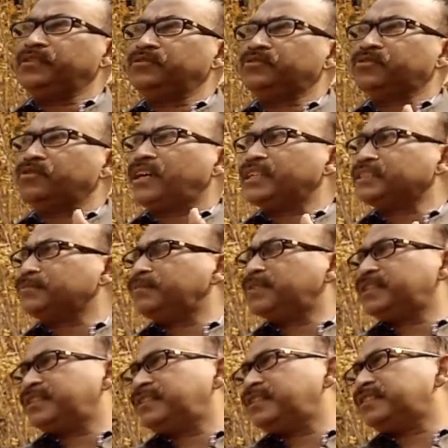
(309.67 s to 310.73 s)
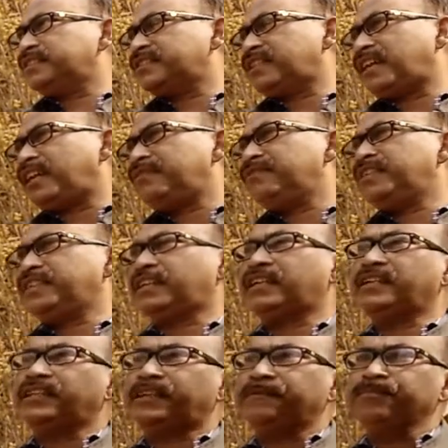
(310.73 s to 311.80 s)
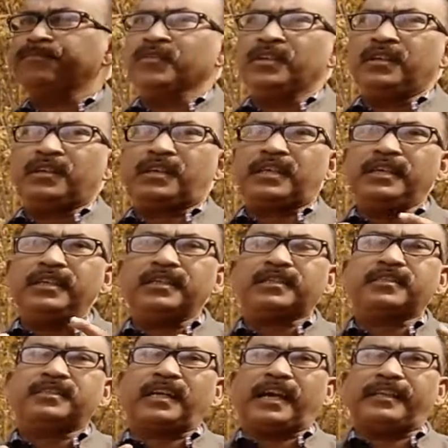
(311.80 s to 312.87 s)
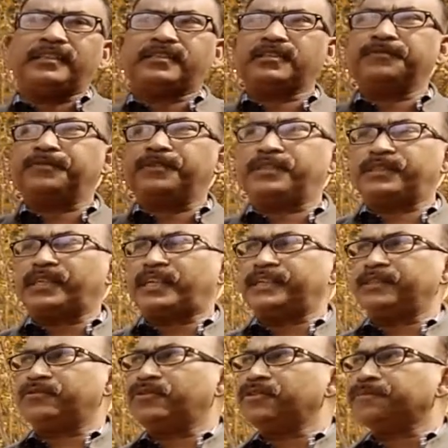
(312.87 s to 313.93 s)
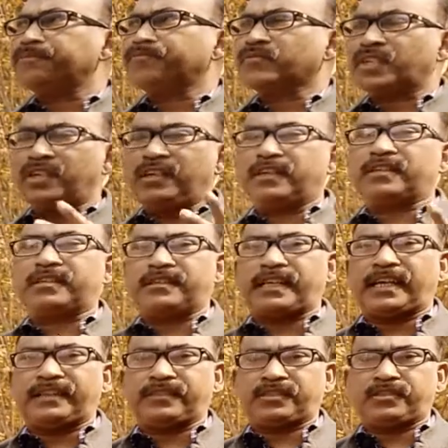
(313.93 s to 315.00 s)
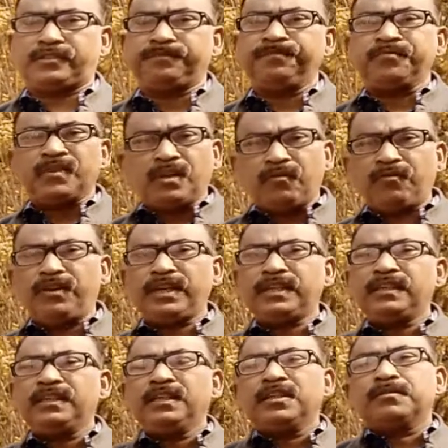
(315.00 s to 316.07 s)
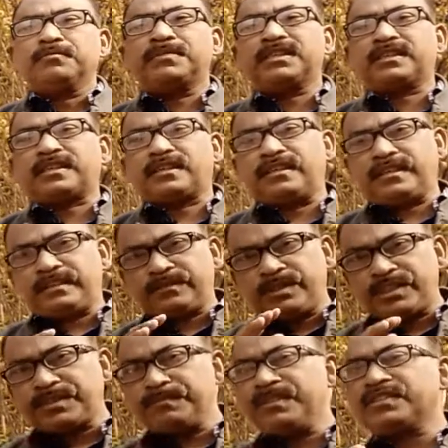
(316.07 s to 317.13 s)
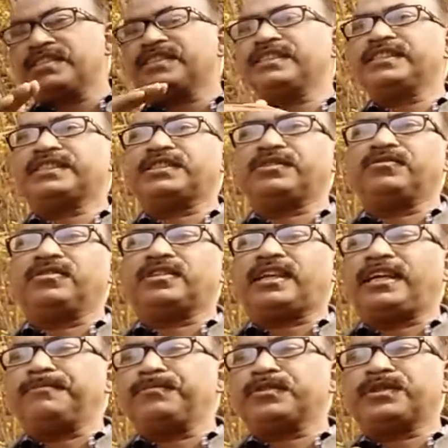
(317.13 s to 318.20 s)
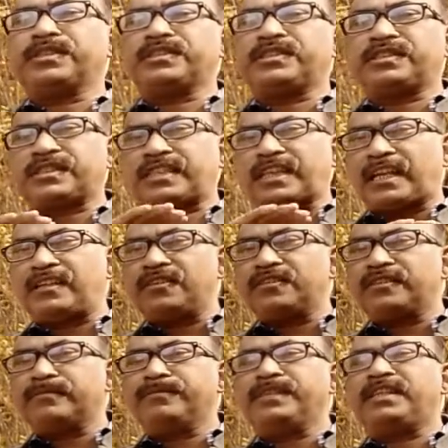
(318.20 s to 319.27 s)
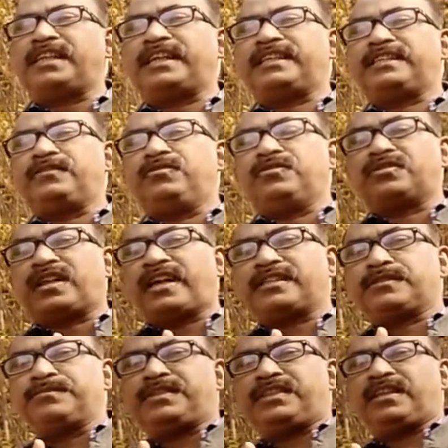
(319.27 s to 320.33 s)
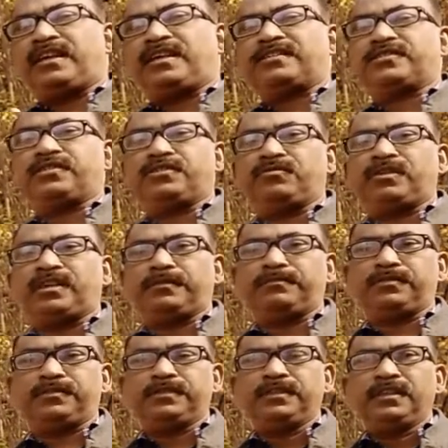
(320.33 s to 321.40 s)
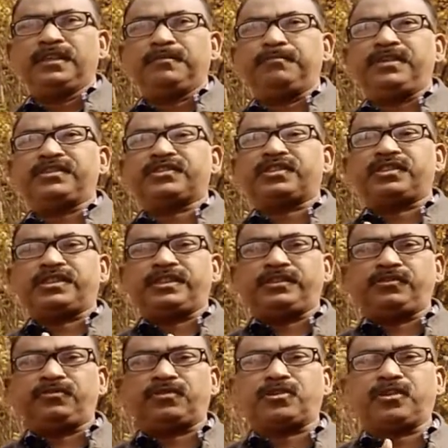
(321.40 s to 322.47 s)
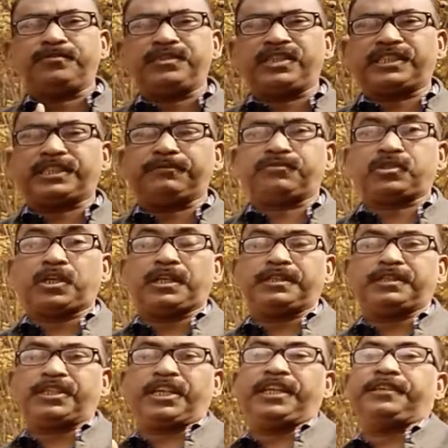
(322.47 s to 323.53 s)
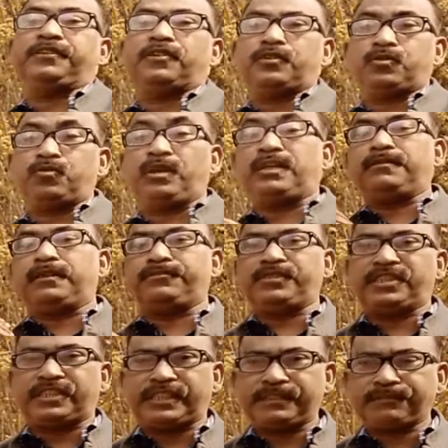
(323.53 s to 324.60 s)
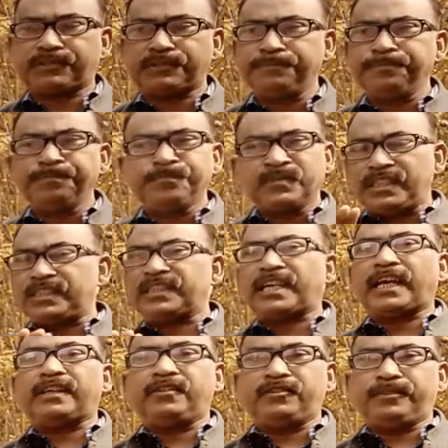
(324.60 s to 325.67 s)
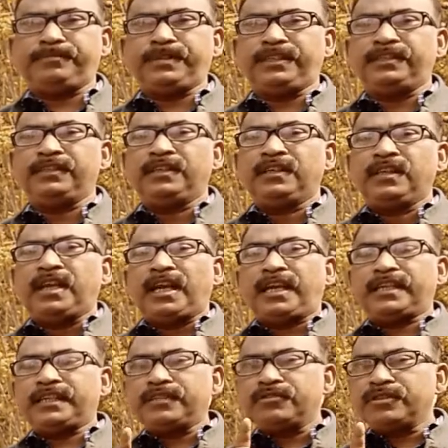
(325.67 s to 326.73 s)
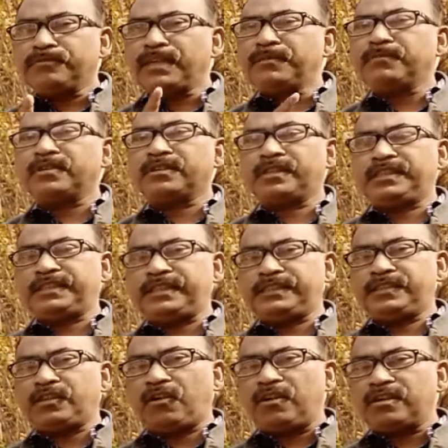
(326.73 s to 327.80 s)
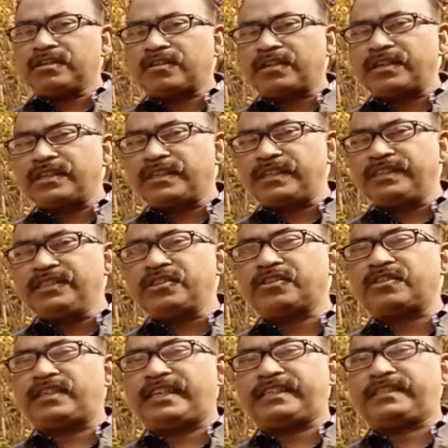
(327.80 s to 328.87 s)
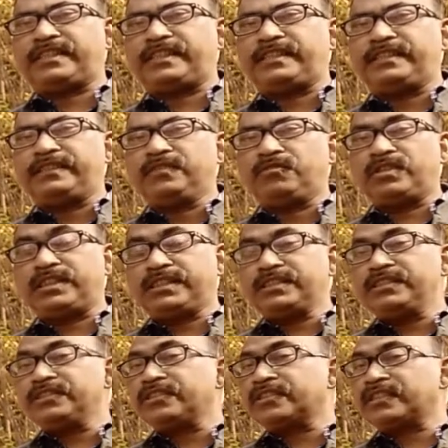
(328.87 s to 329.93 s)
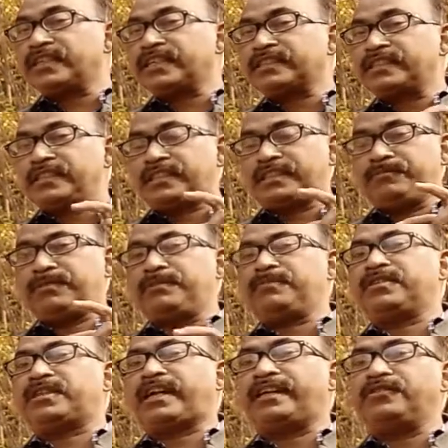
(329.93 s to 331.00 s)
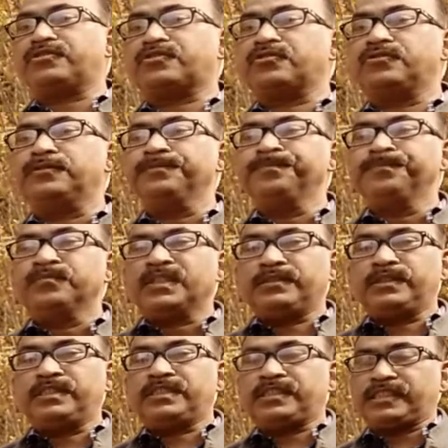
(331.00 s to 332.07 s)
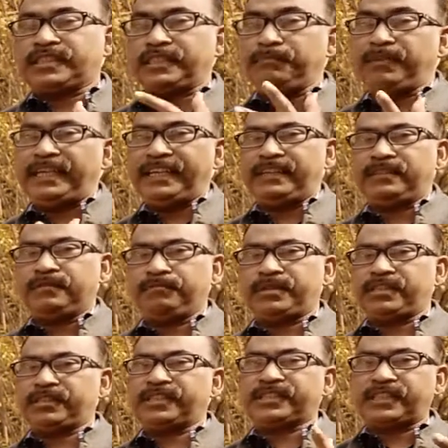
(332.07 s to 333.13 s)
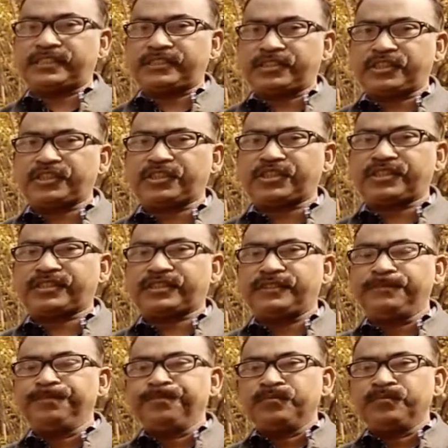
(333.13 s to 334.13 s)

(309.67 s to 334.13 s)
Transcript: used to ask, but it doesn't have a clear cut answer for that, clear-cut answer. Well, but this much is your hypothesis cannot be like your as many as you have mentioned in your objectives, like 10 or 12 objectives. It cannot be. And you remember, it is all interconnected. What is interconnected? Remember, this is sibling, brothers and sisters,